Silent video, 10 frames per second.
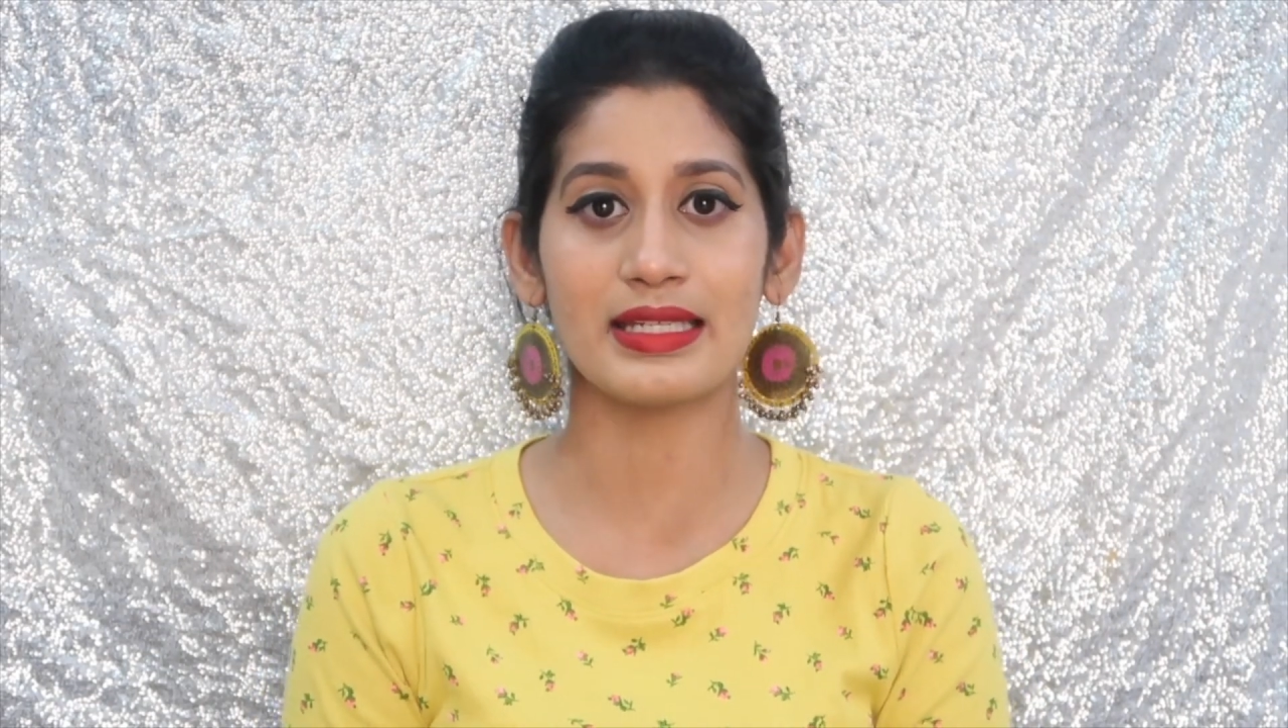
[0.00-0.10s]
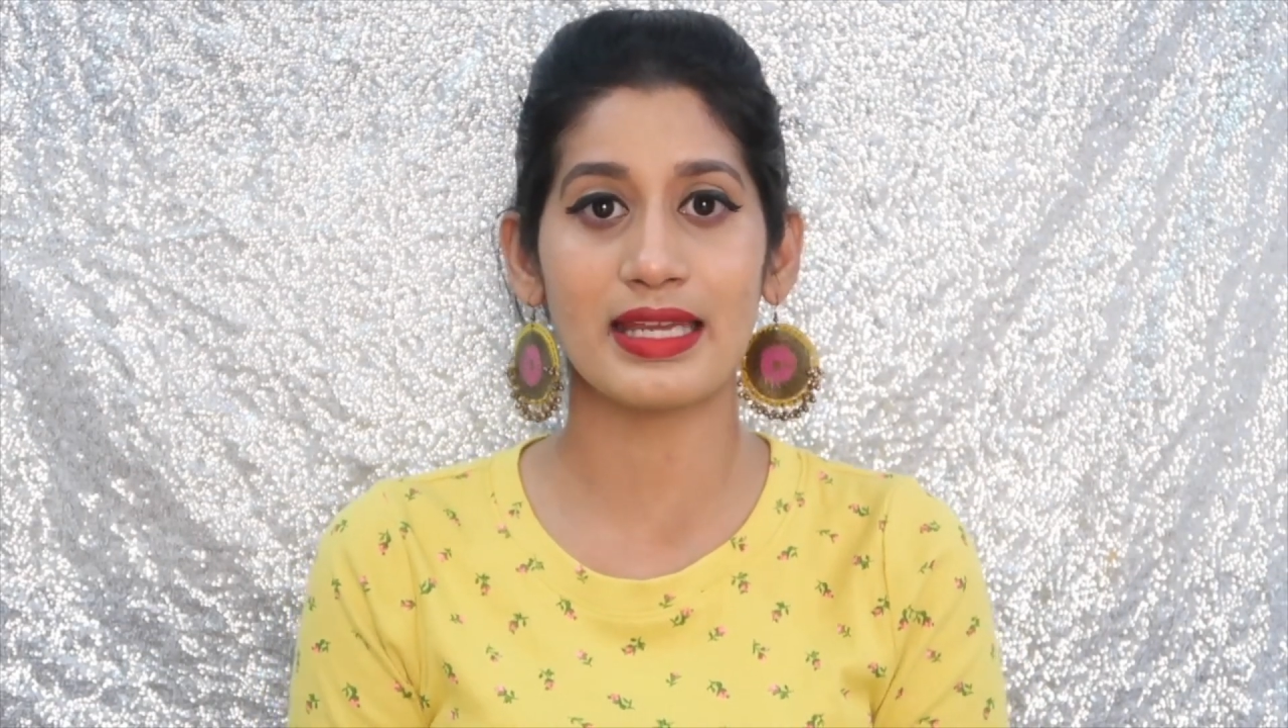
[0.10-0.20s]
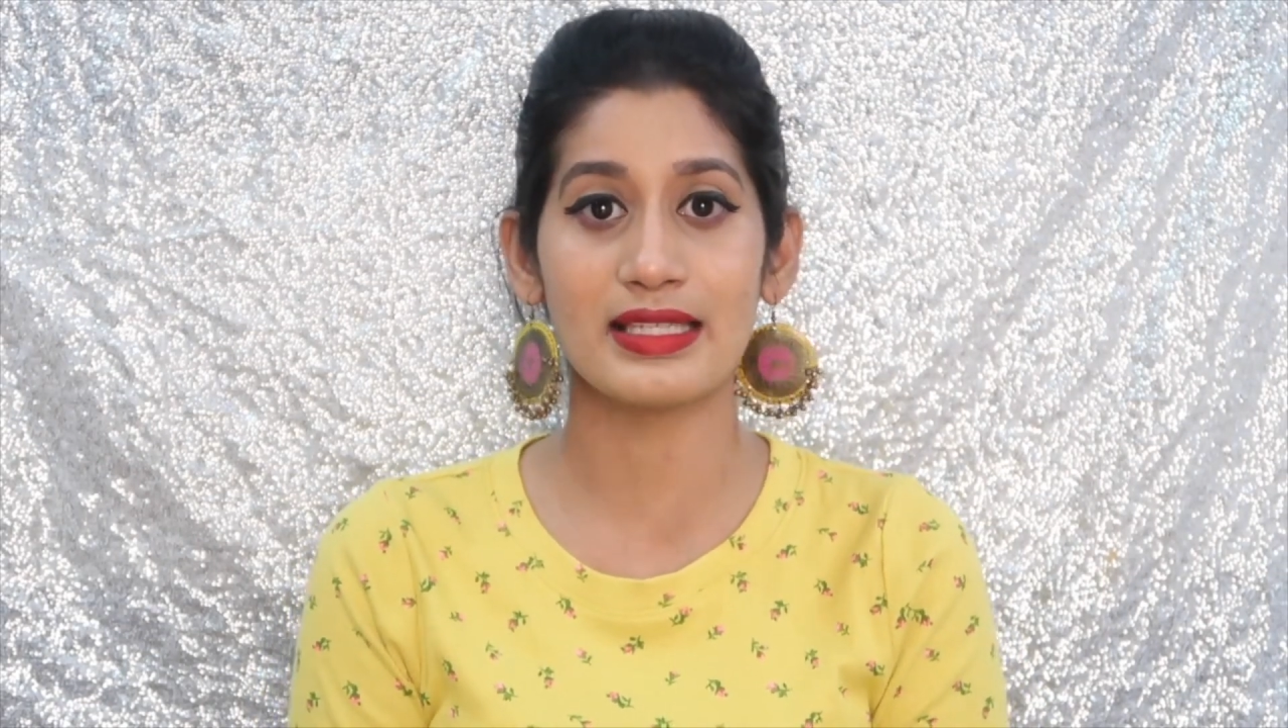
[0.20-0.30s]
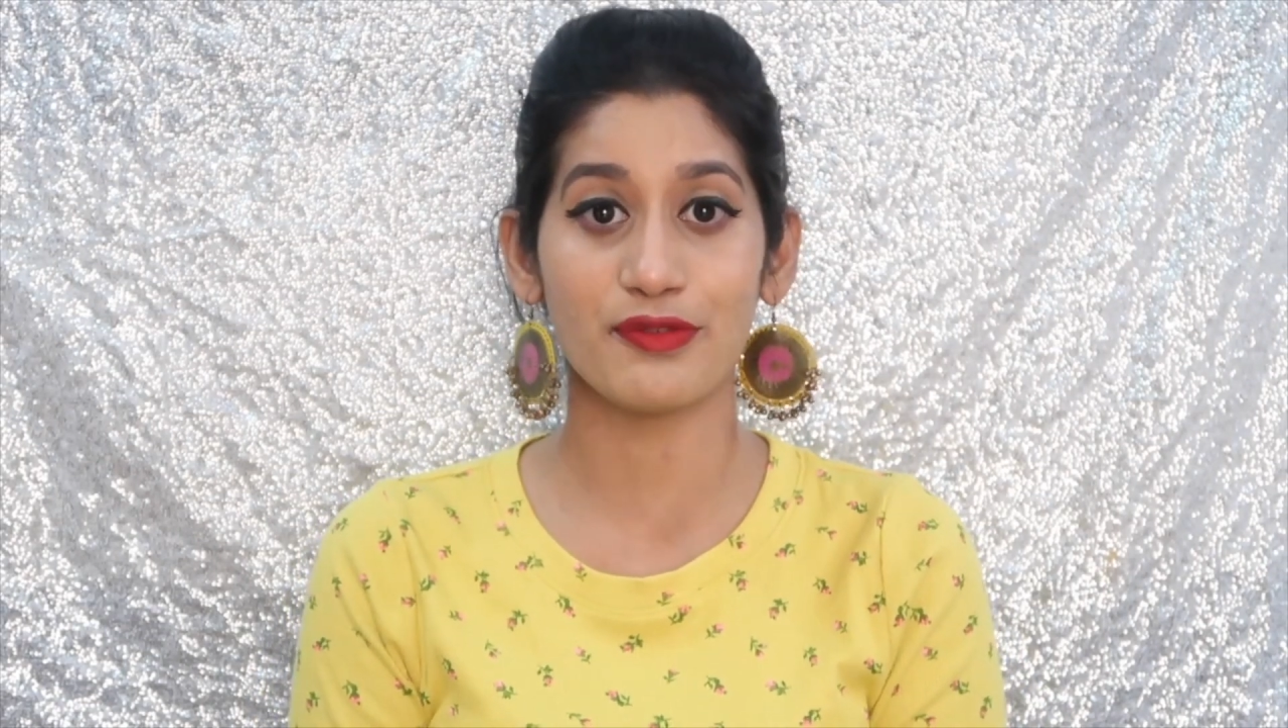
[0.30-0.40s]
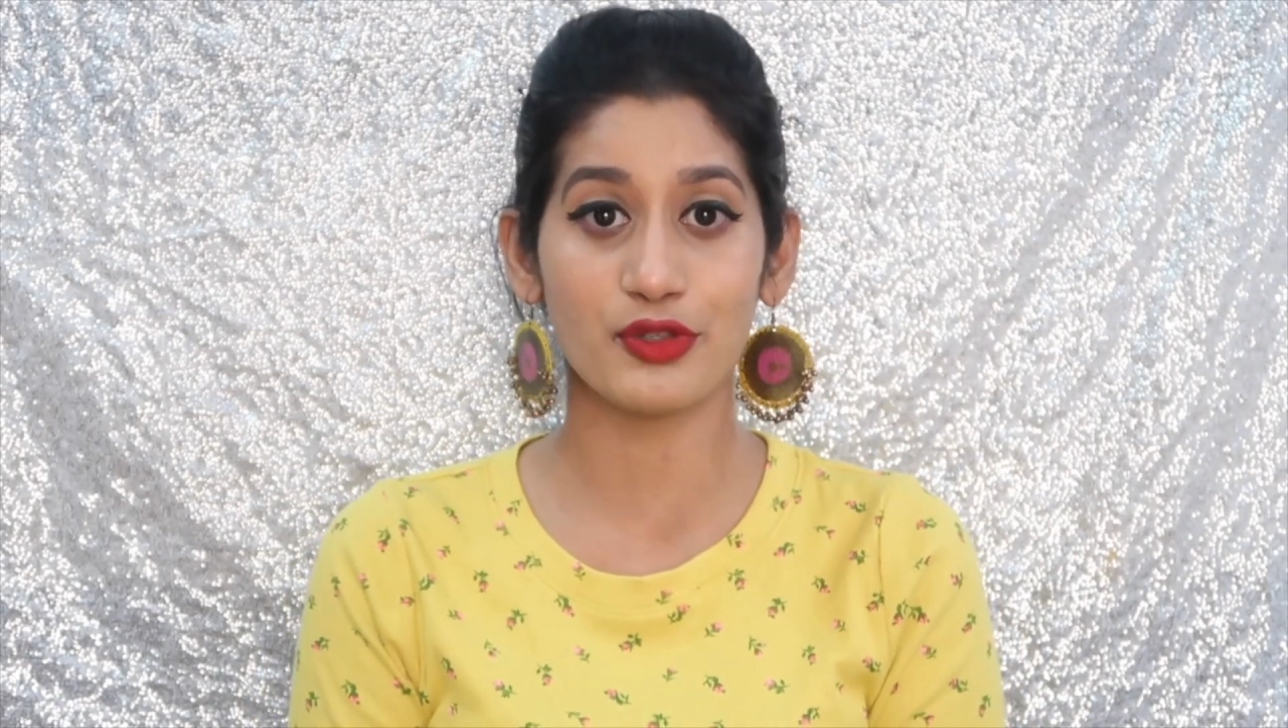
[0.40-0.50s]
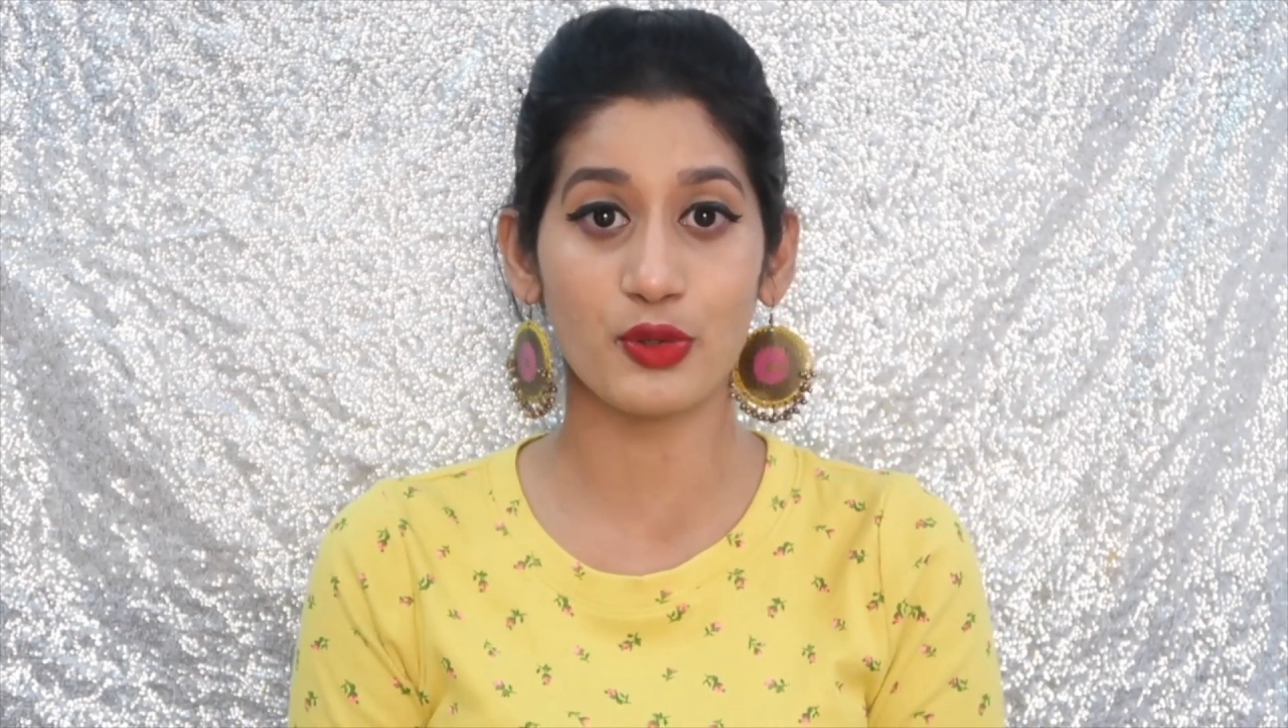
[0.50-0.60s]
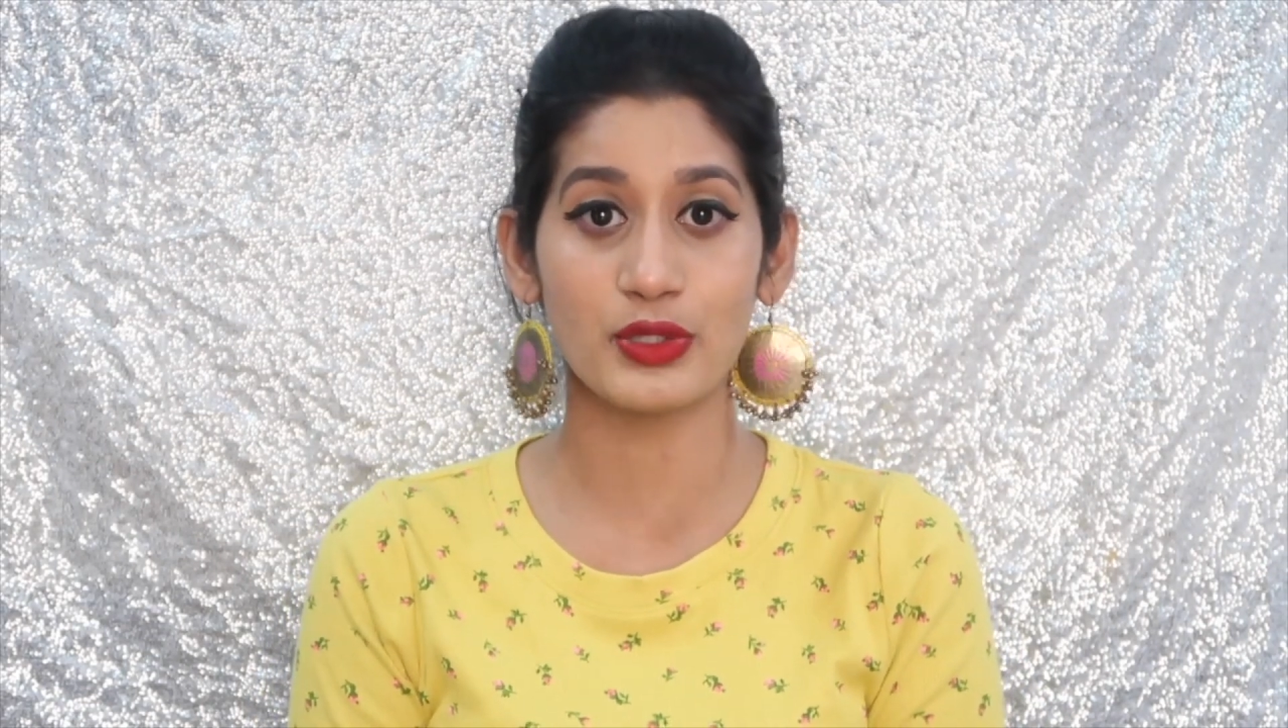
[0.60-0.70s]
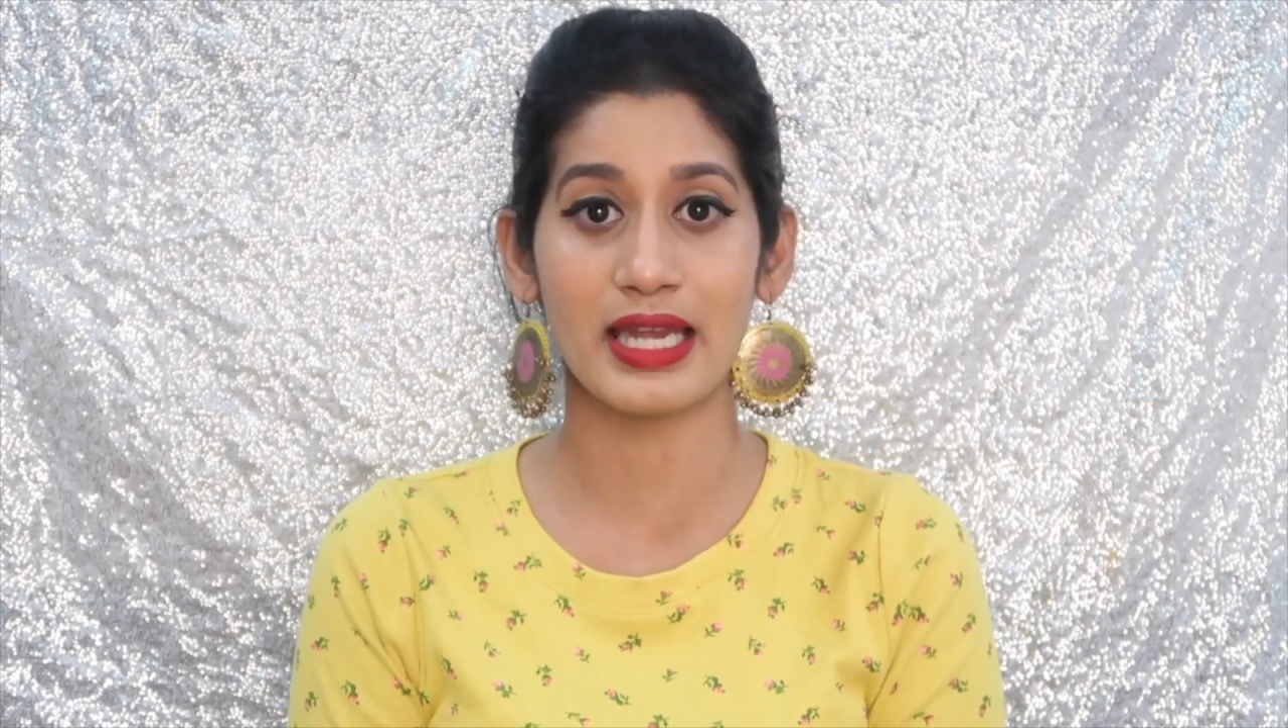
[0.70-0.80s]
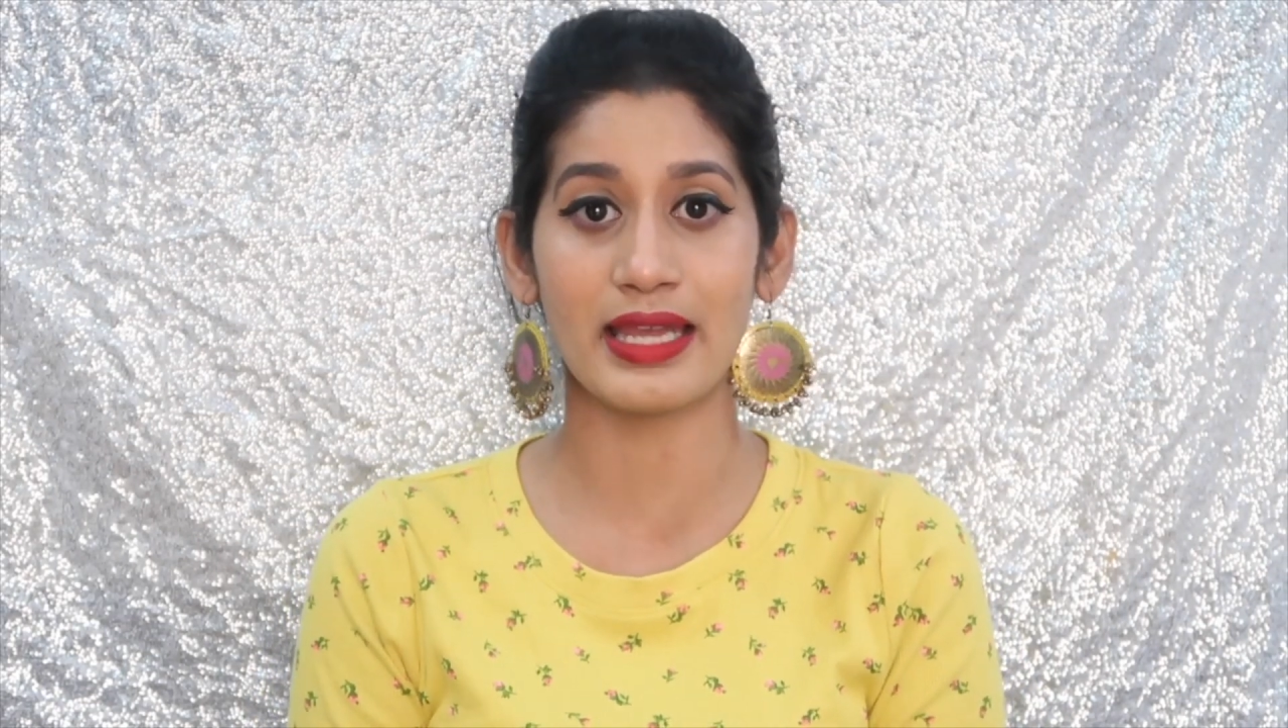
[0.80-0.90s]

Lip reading: In case if you don't